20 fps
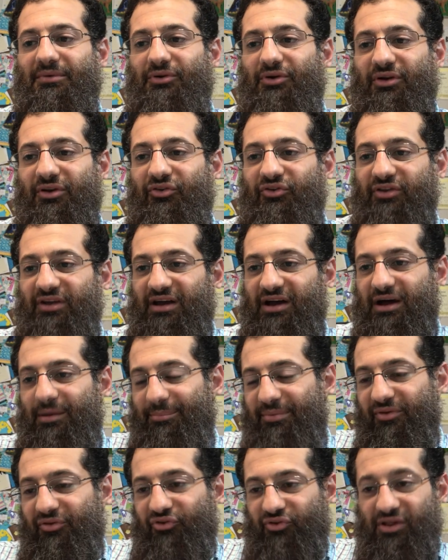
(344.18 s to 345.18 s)
couldn't stay
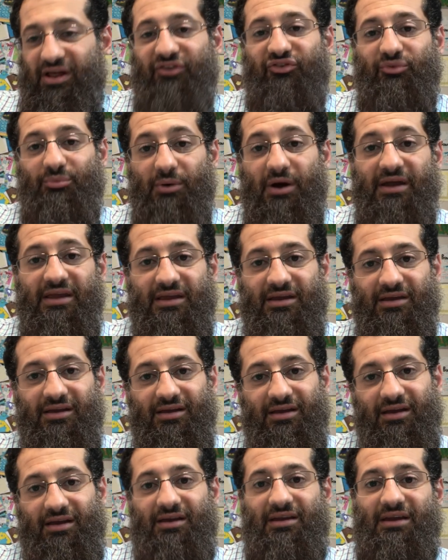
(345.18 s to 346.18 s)
up, and so that's why
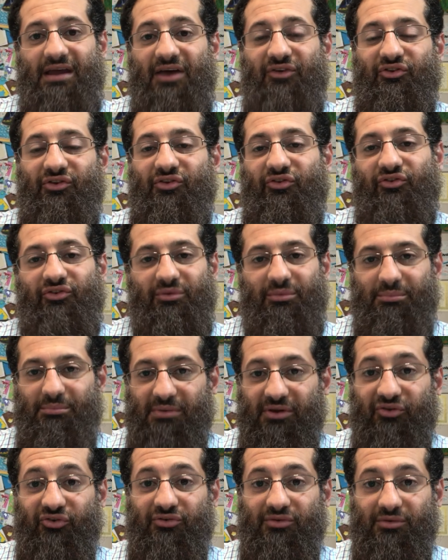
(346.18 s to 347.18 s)
he in essence
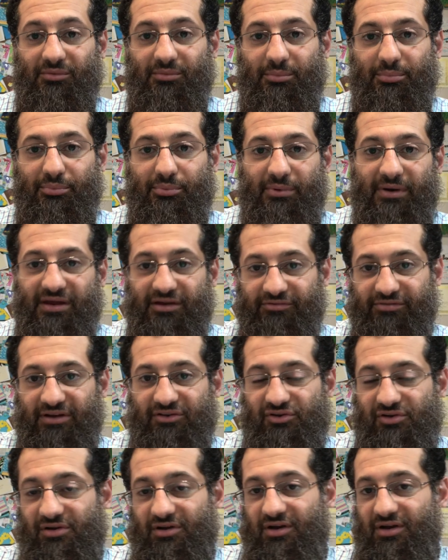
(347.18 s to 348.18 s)
missed praying
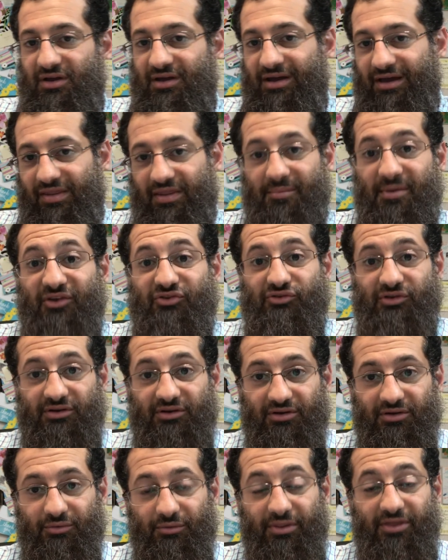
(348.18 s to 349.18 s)
Fajr in the
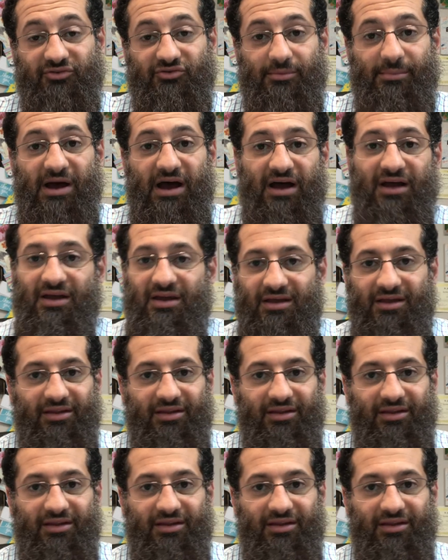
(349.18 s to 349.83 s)
masjid with the Jama'ah.